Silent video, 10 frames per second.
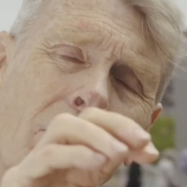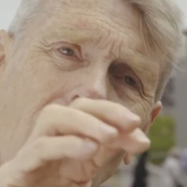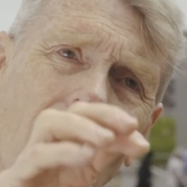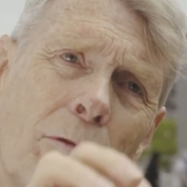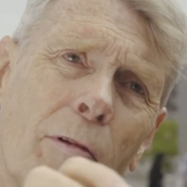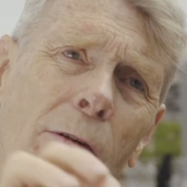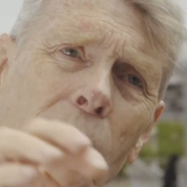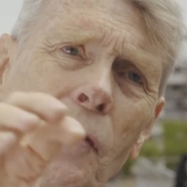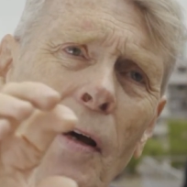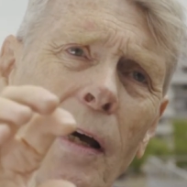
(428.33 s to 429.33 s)

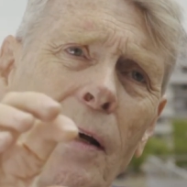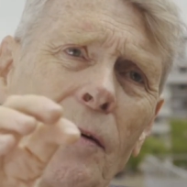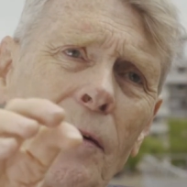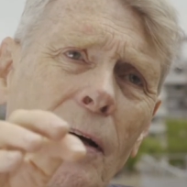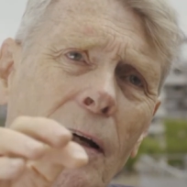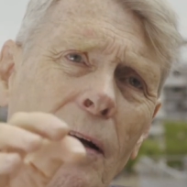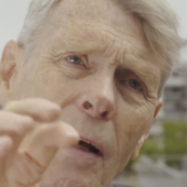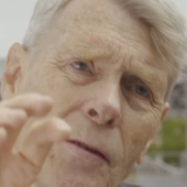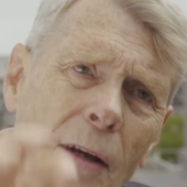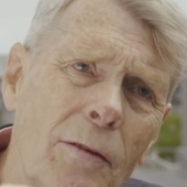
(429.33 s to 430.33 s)
difference and
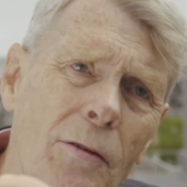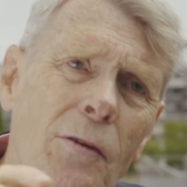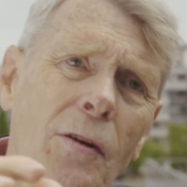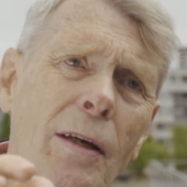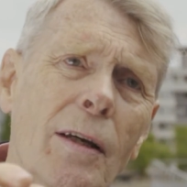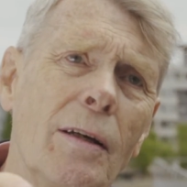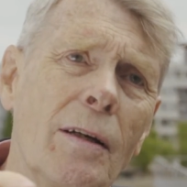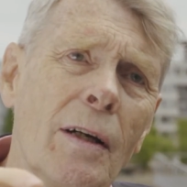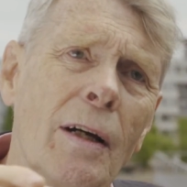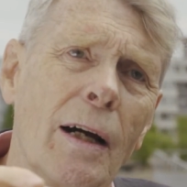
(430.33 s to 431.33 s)
identity
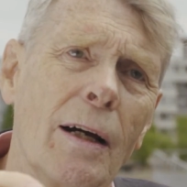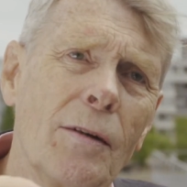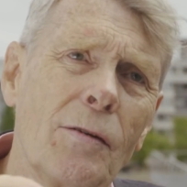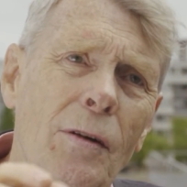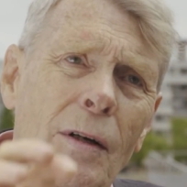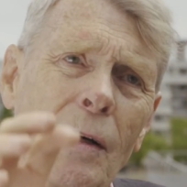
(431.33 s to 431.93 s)
and